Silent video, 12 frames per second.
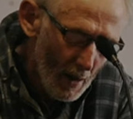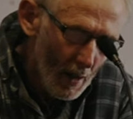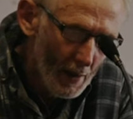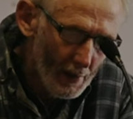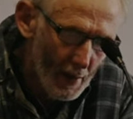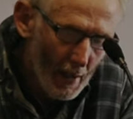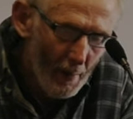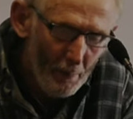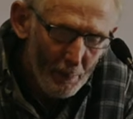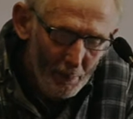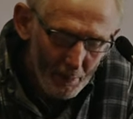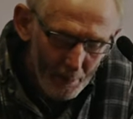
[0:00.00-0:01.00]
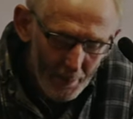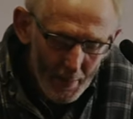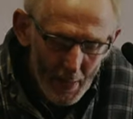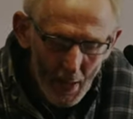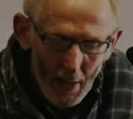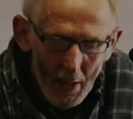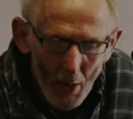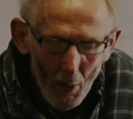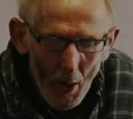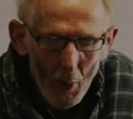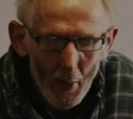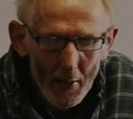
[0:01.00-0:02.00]
And
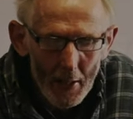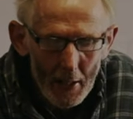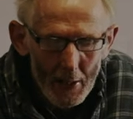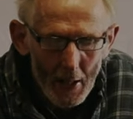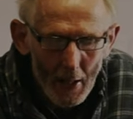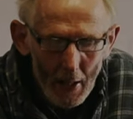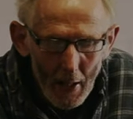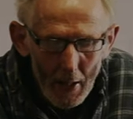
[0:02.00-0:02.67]
we need to